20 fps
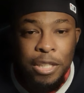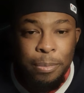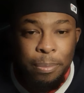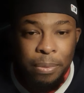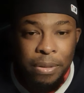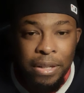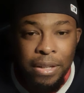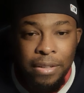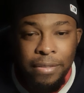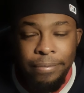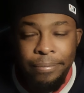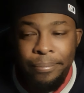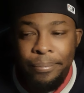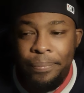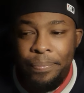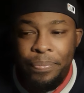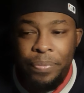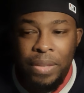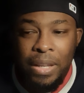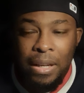split.
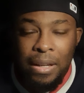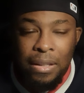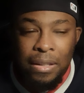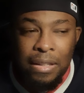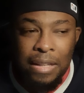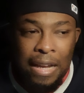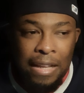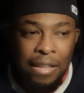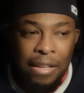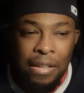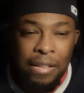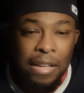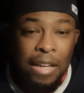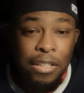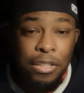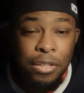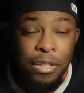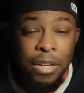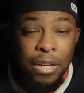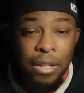I think
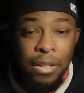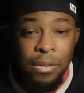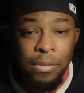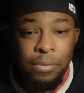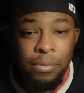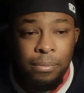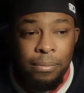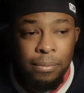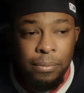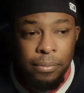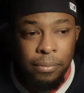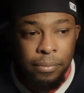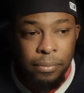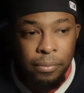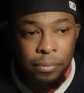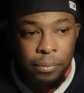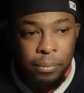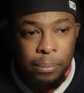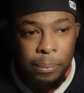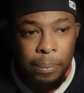that's good.
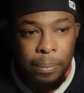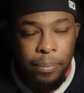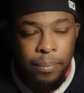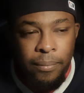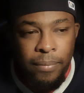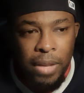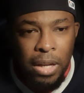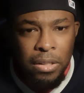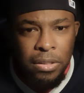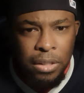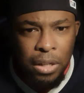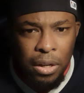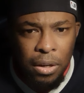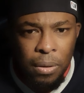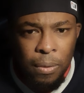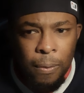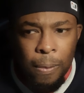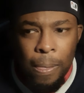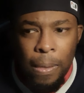So,